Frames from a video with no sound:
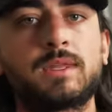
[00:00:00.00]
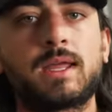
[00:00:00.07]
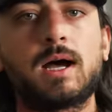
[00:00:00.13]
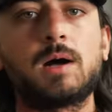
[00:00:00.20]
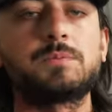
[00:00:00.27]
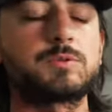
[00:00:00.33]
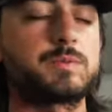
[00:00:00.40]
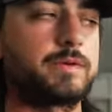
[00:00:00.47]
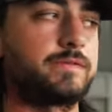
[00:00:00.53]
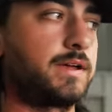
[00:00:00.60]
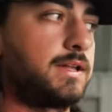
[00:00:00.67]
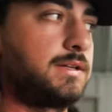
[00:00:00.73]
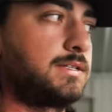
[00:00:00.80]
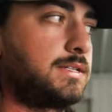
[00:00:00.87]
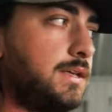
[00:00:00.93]
helps
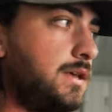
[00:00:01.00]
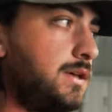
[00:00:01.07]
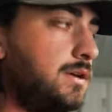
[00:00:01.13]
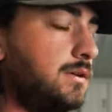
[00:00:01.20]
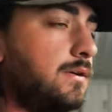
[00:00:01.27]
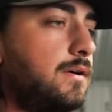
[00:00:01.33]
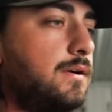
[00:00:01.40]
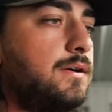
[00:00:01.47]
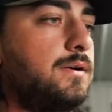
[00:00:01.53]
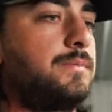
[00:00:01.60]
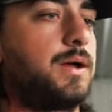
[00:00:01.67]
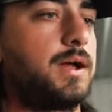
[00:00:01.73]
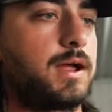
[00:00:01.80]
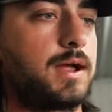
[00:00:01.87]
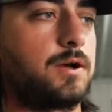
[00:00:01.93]
prevent to hit your
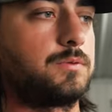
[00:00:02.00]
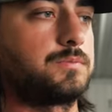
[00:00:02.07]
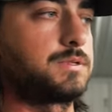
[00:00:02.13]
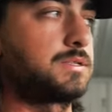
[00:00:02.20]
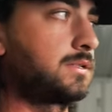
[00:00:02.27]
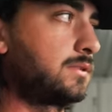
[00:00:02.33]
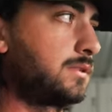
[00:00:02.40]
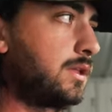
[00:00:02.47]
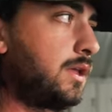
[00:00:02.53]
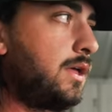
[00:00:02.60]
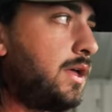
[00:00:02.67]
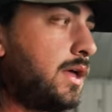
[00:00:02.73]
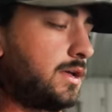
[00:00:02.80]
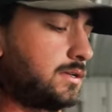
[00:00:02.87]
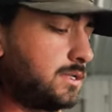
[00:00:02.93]
arm, helps
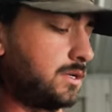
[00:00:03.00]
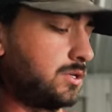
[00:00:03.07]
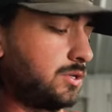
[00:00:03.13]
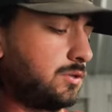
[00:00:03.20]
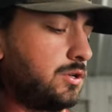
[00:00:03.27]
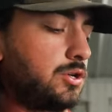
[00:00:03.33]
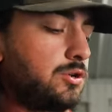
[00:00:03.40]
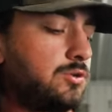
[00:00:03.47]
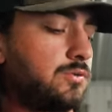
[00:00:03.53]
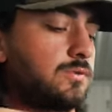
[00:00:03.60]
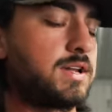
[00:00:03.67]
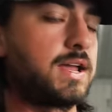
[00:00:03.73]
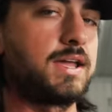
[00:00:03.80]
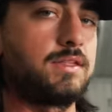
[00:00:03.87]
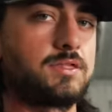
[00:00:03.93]
essentially
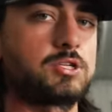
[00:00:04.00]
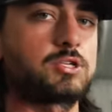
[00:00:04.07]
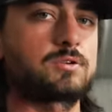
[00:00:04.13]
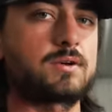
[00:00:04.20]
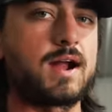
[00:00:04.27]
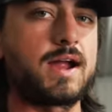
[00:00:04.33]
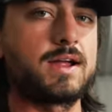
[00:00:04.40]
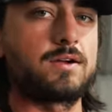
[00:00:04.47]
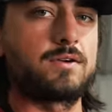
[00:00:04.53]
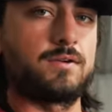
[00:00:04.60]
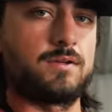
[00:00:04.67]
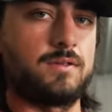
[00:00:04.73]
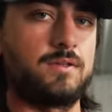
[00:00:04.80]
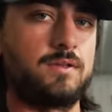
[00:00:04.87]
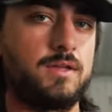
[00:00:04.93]
create the
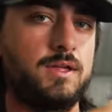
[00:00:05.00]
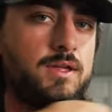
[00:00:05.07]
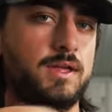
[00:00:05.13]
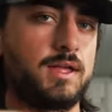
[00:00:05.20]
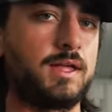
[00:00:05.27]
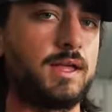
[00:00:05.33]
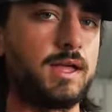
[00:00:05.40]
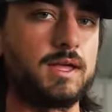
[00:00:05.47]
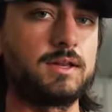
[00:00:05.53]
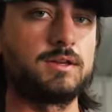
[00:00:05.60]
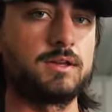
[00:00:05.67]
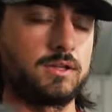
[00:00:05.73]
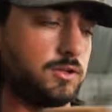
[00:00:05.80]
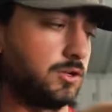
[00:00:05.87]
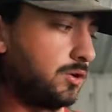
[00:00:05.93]
triangle
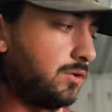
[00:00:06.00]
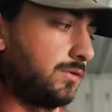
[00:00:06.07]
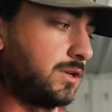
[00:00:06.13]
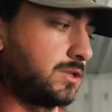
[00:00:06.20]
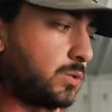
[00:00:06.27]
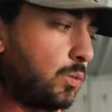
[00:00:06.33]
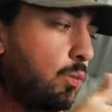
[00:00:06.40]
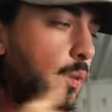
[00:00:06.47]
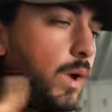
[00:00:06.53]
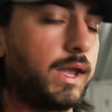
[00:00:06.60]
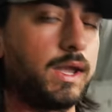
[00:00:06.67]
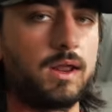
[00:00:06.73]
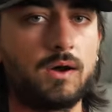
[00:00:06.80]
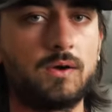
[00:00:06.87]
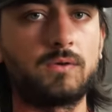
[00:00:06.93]
in this
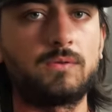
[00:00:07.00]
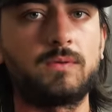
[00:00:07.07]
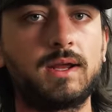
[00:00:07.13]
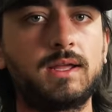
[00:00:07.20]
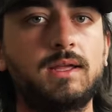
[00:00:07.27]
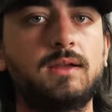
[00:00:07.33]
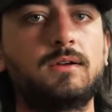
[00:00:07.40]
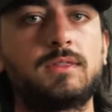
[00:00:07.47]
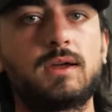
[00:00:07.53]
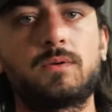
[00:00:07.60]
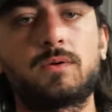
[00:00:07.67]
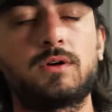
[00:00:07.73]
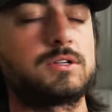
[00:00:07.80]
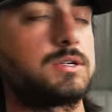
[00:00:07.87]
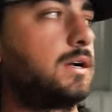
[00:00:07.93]
window right here that
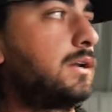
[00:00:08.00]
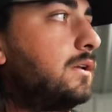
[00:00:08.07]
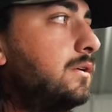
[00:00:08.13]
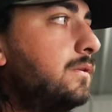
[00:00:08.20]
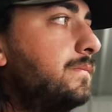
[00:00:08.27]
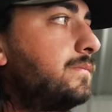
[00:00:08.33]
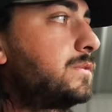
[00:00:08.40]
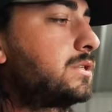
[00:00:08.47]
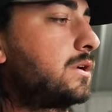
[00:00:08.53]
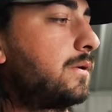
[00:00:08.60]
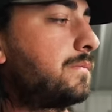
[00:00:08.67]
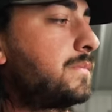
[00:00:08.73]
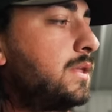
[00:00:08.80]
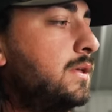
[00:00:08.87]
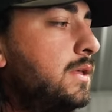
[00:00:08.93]
we're all trying to do. So